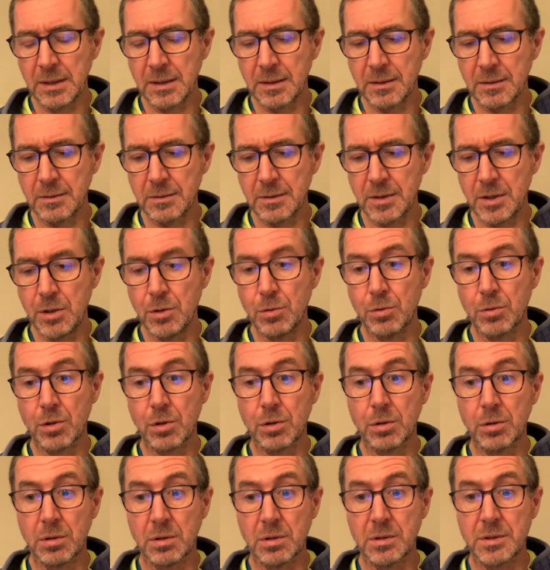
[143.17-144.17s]
You
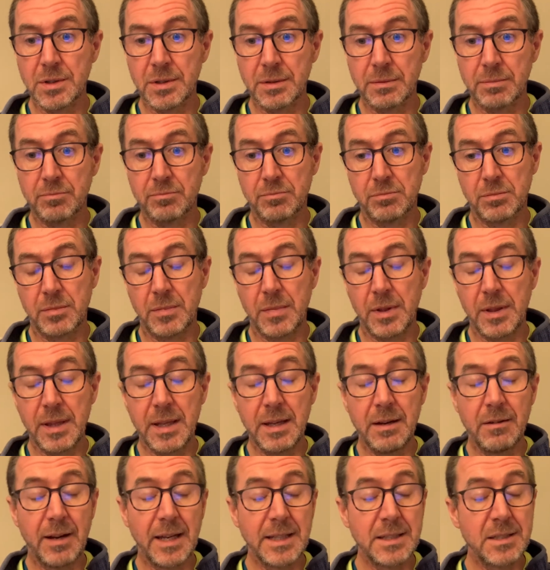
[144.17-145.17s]
could
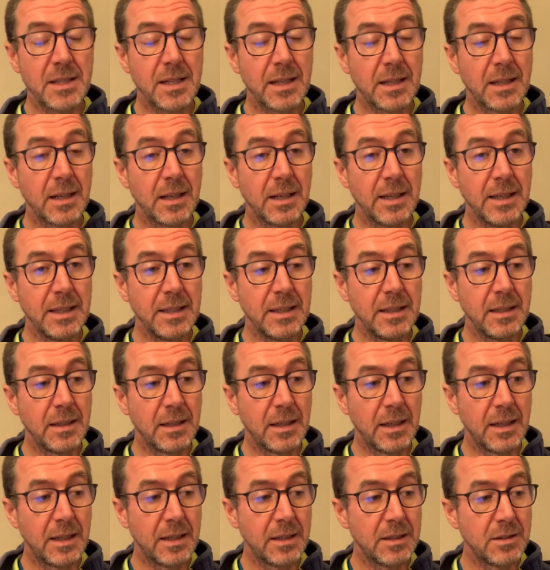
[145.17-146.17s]
theoretically
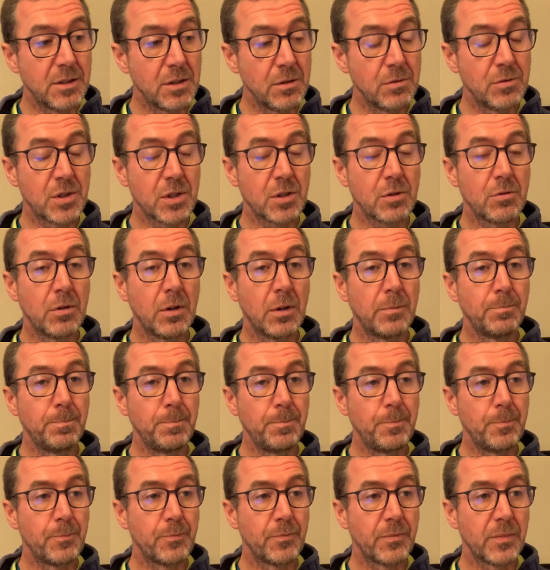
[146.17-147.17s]
do Scrum
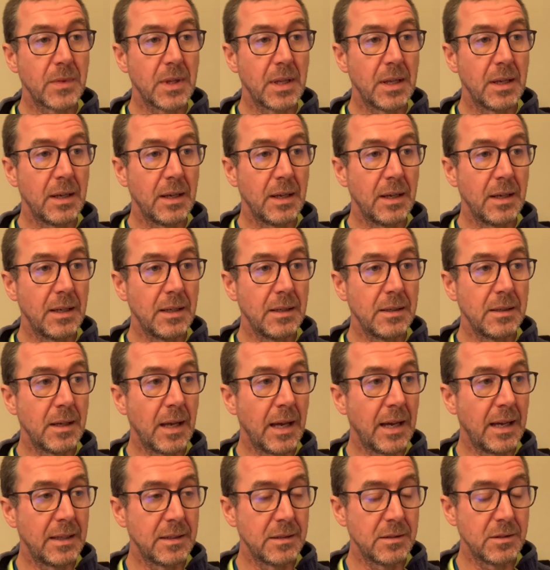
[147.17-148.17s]

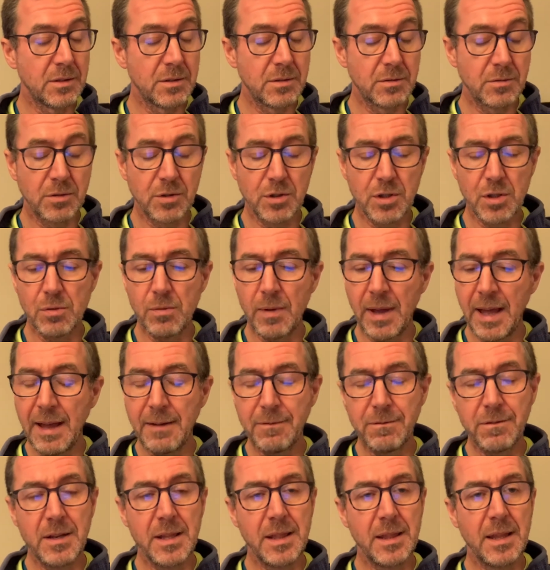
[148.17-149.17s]
and do
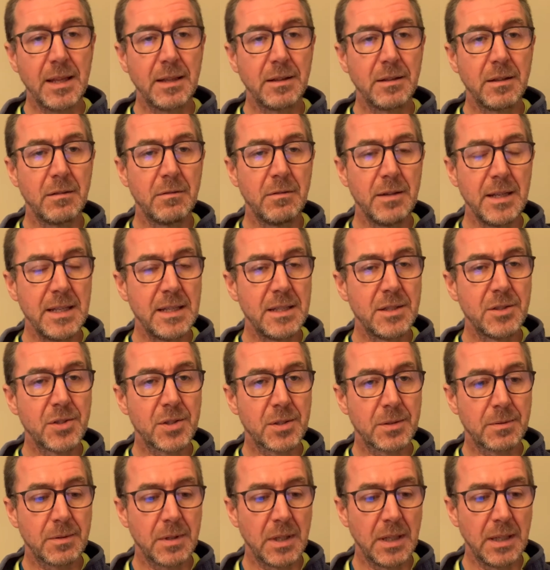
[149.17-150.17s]
everything there
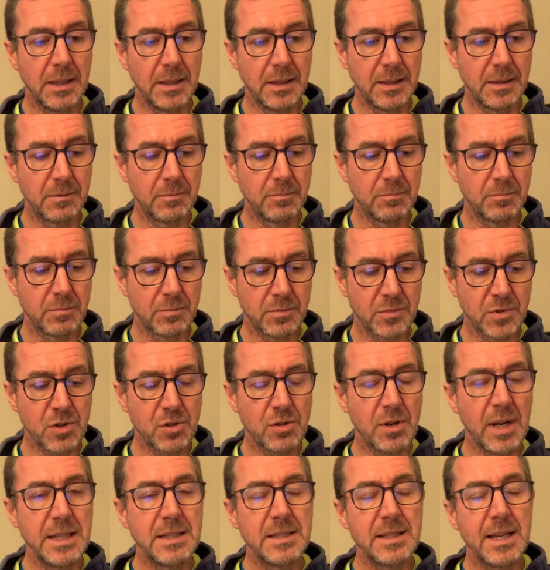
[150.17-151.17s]
is
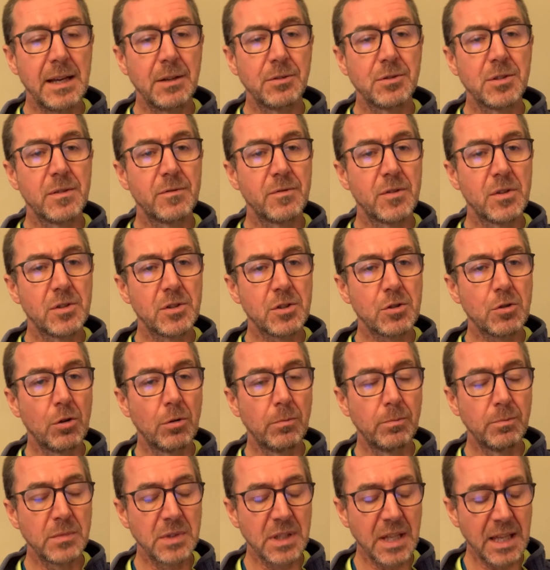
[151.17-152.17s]
straight out of the
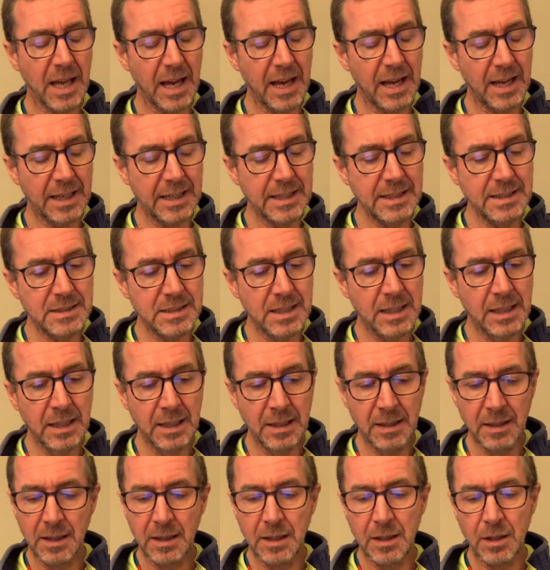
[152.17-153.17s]
Scrum guide
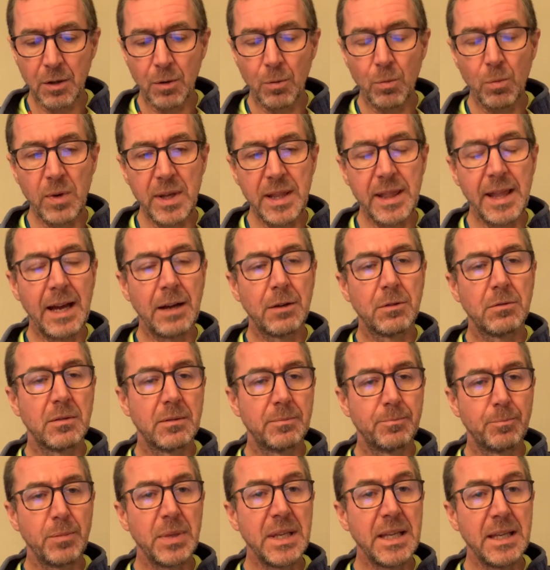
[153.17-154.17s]
without
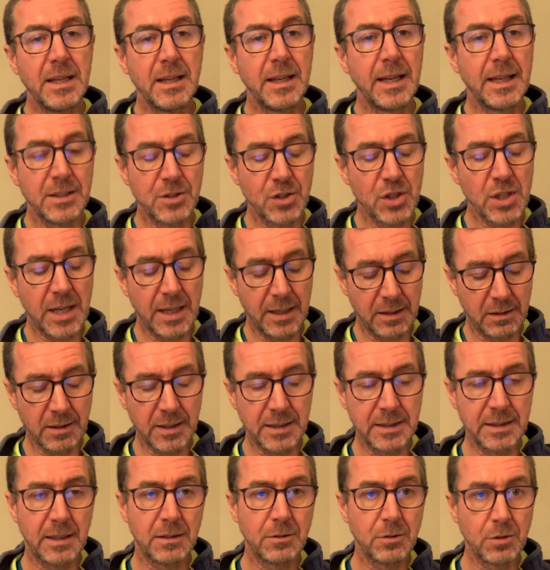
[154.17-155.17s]
being Agile,
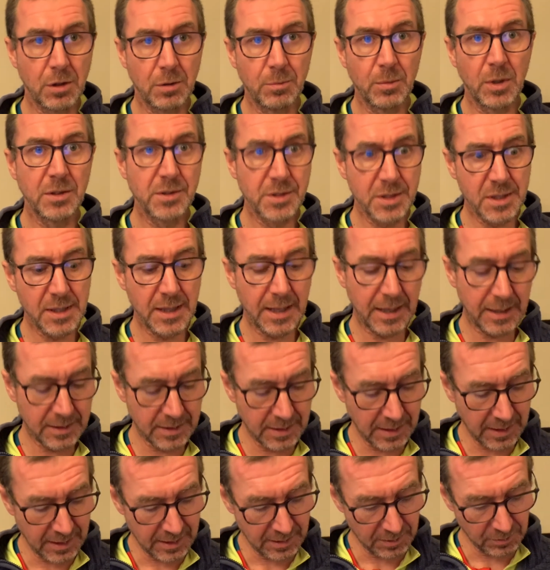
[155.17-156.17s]
and I'll come on to that
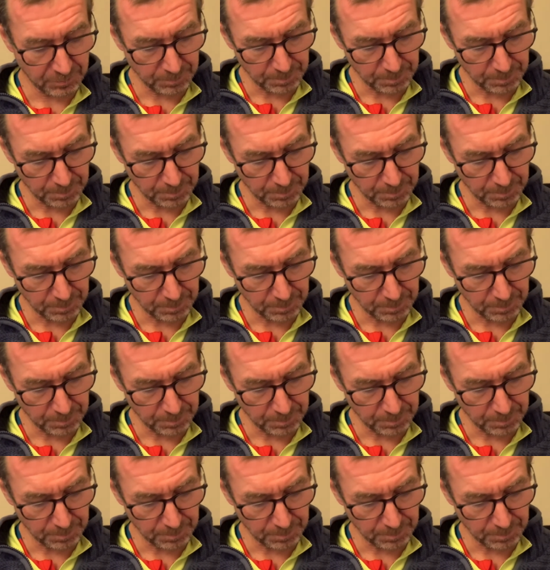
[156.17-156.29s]
now.